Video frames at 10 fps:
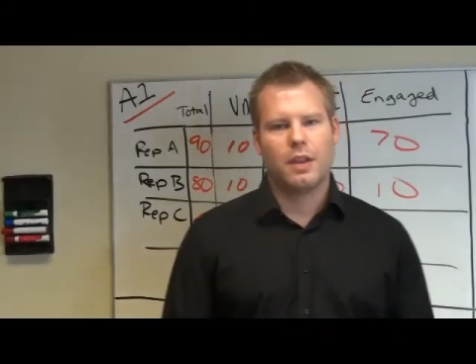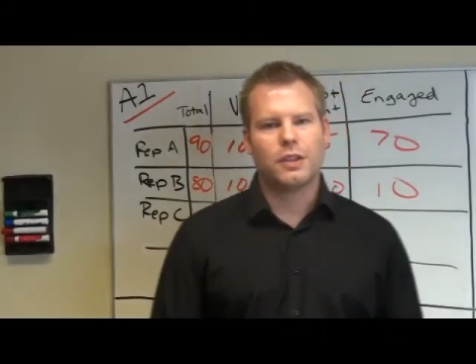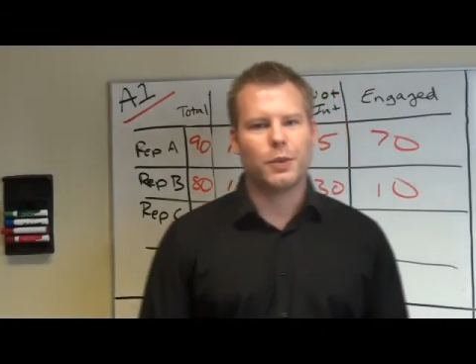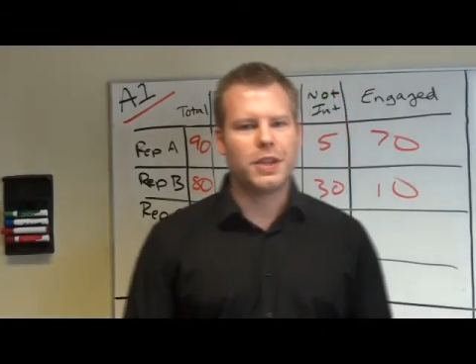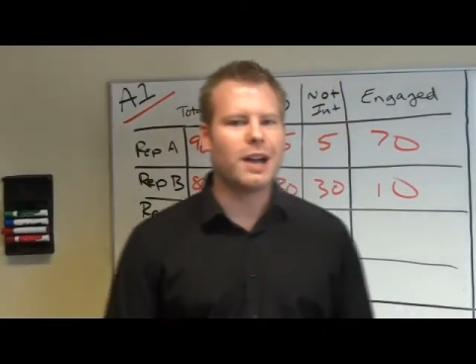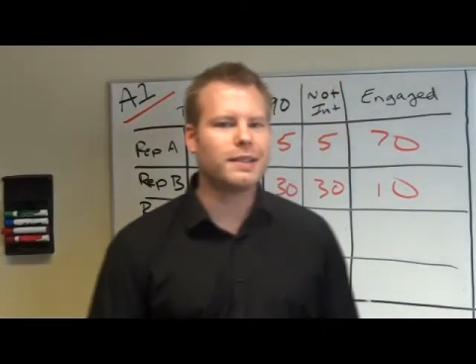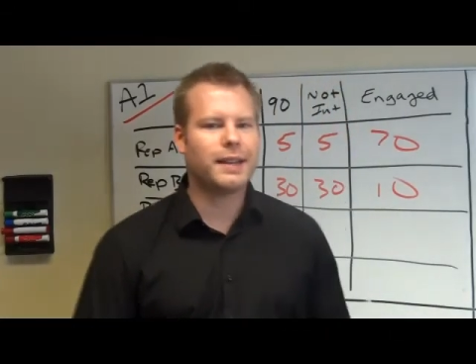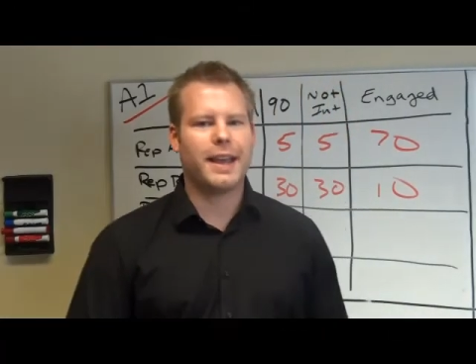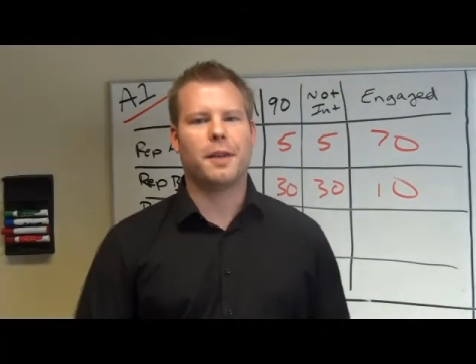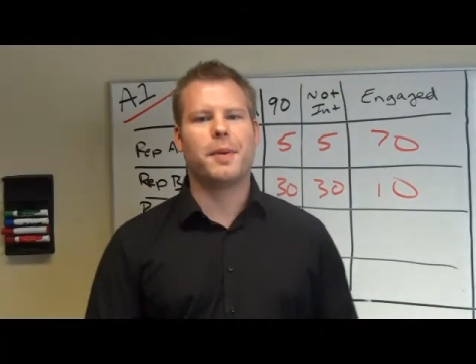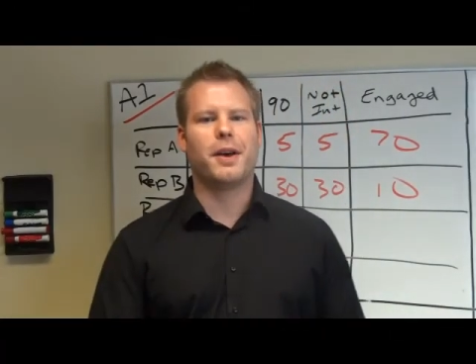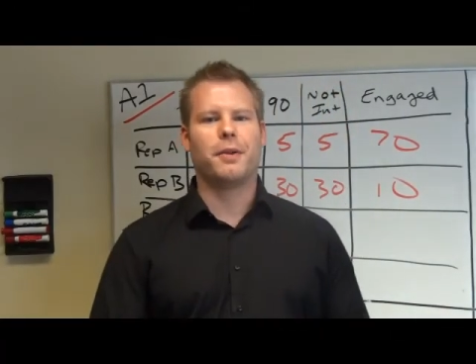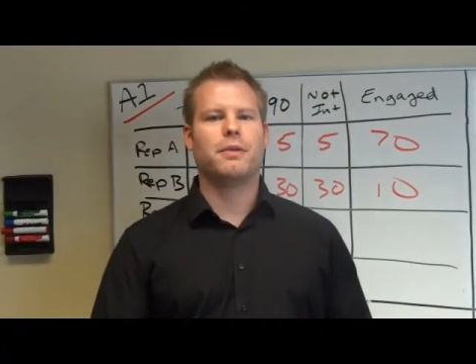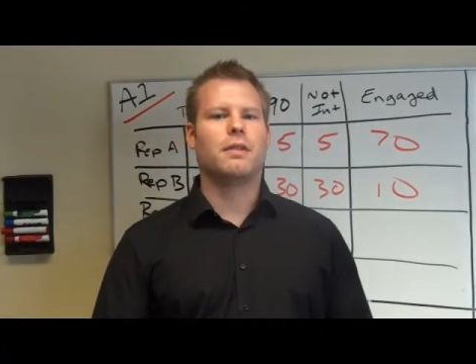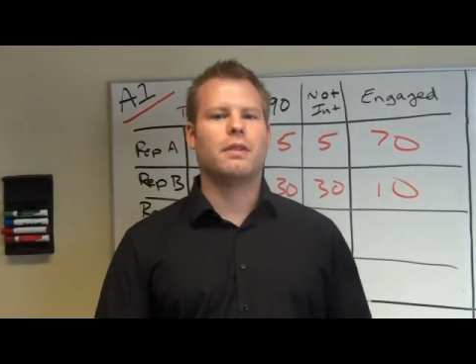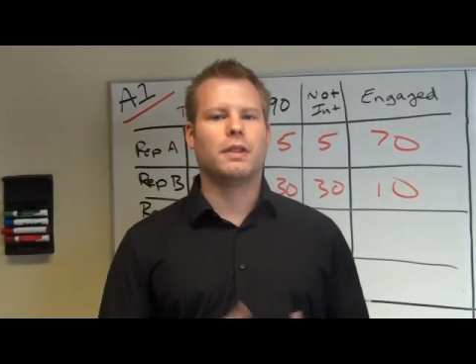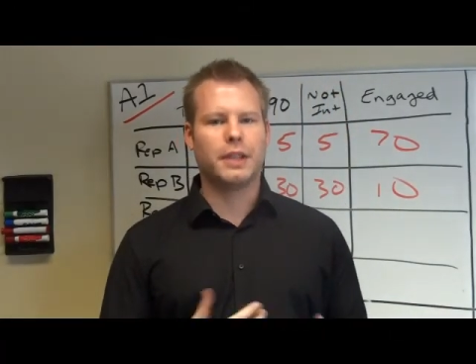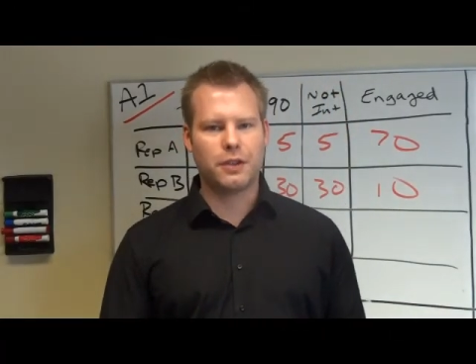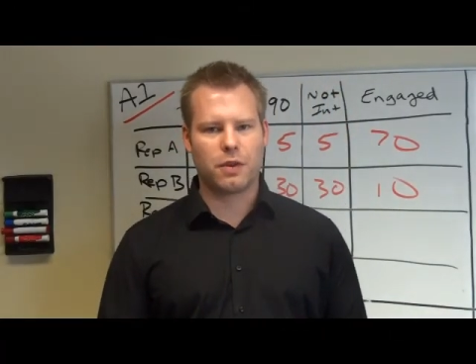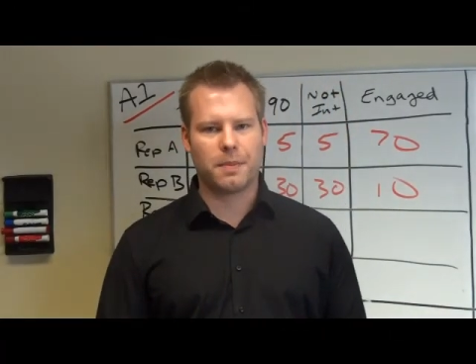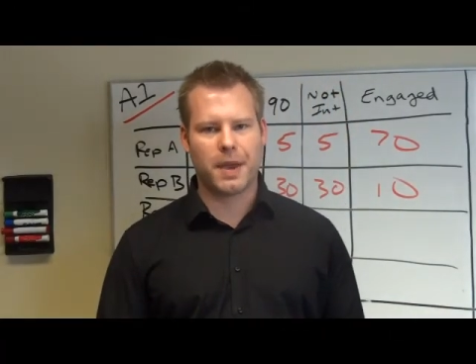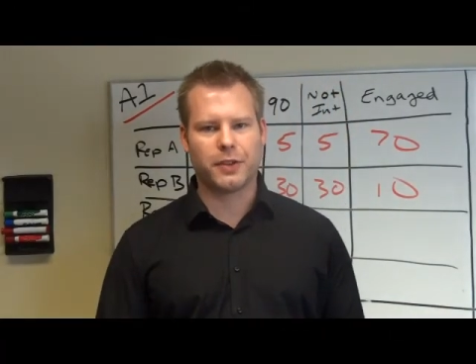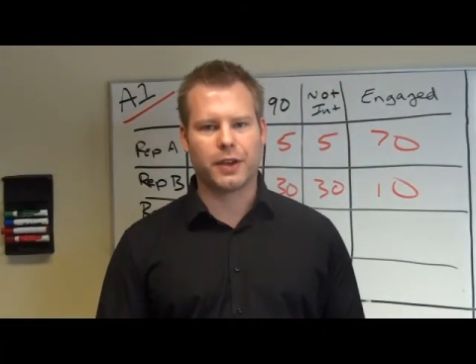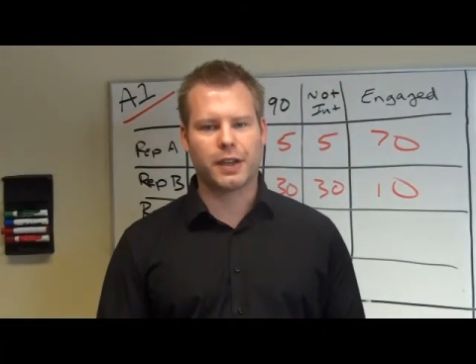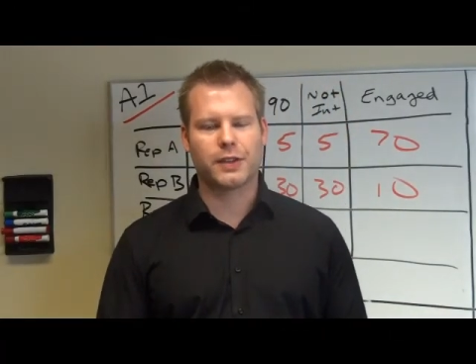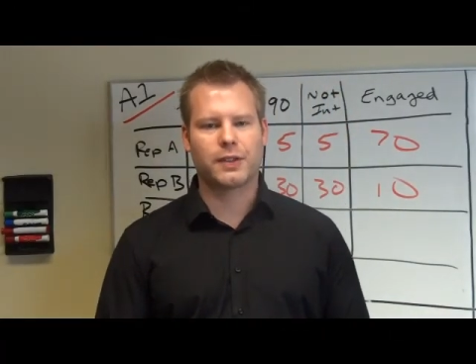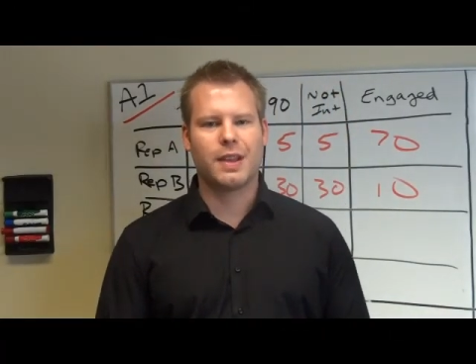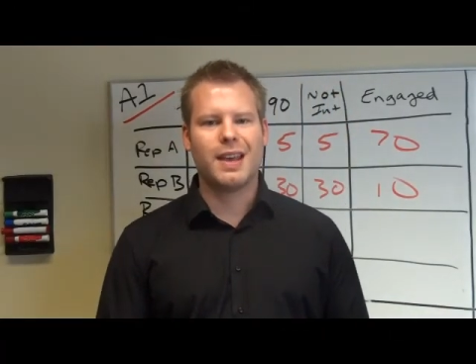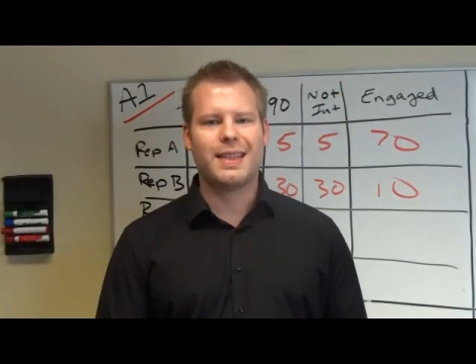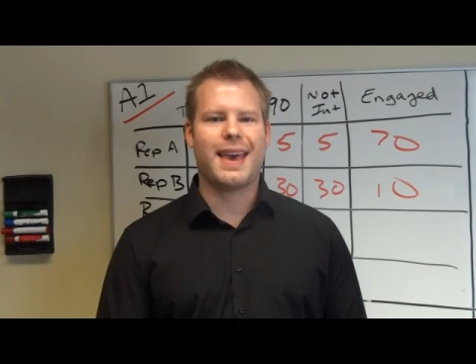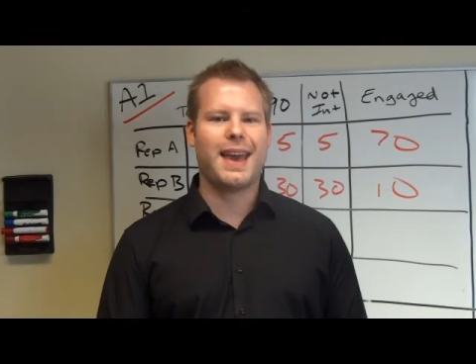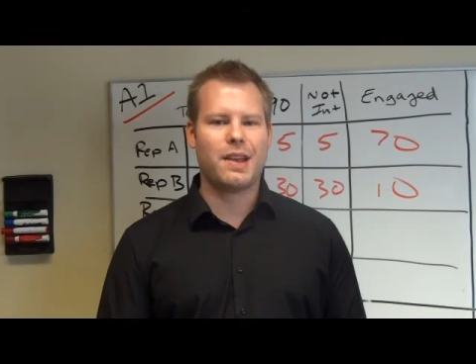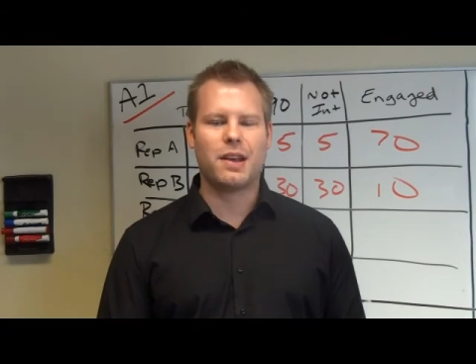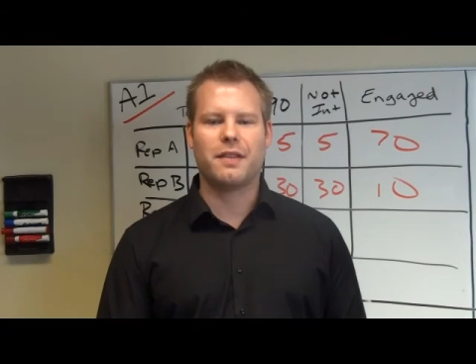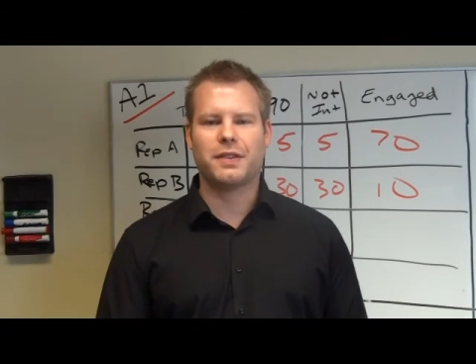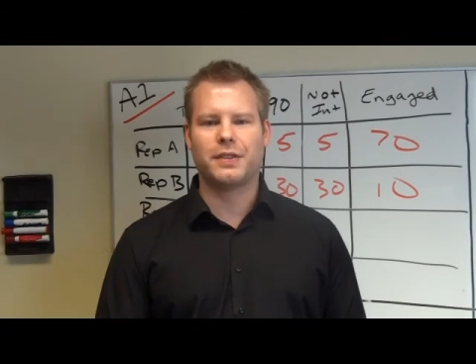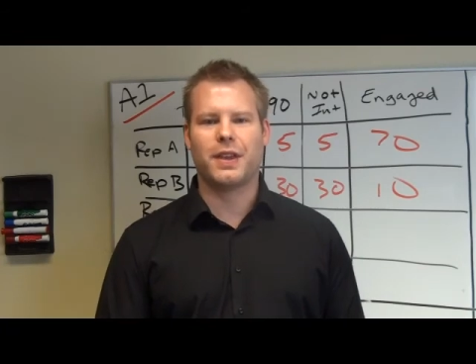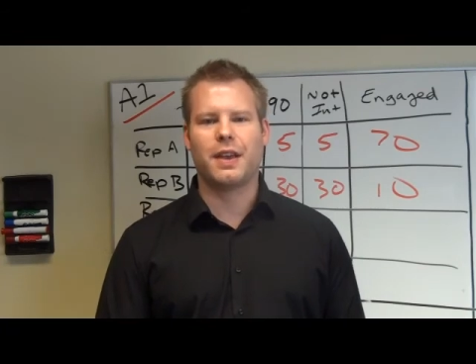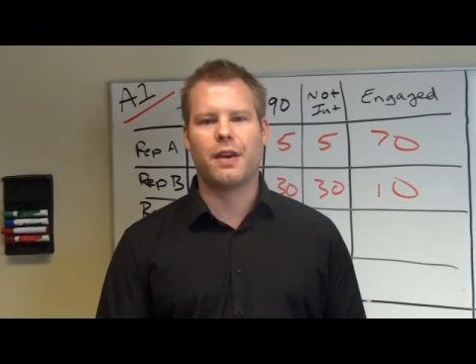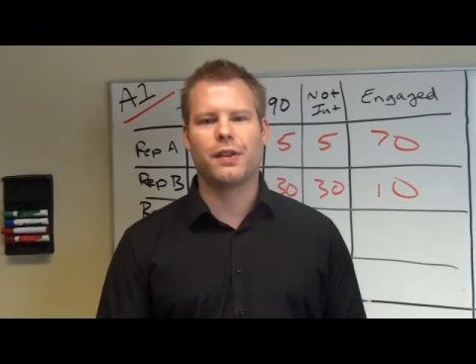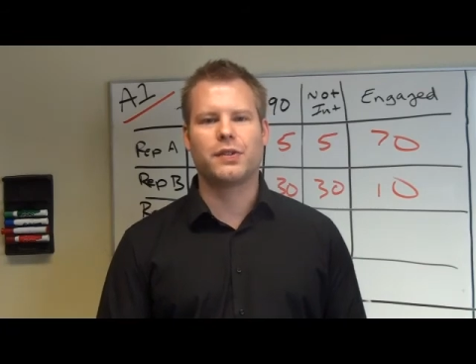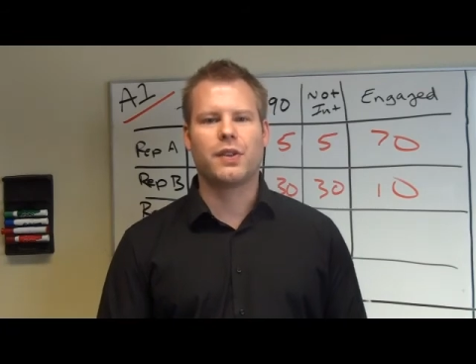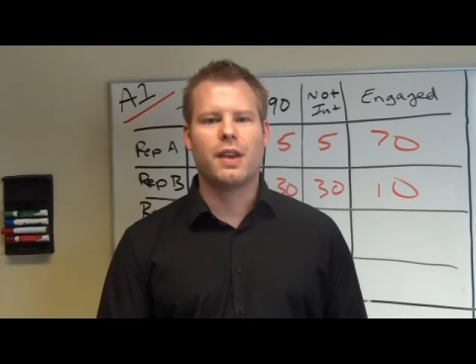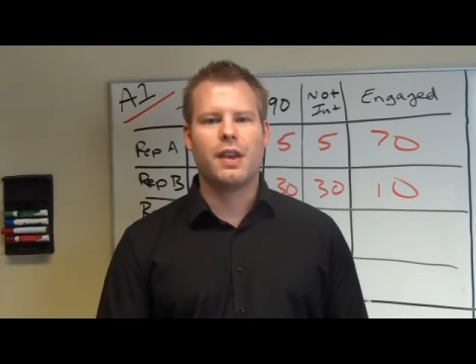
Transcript: So we talked today about the lead scoring matrix, the handoff to sales,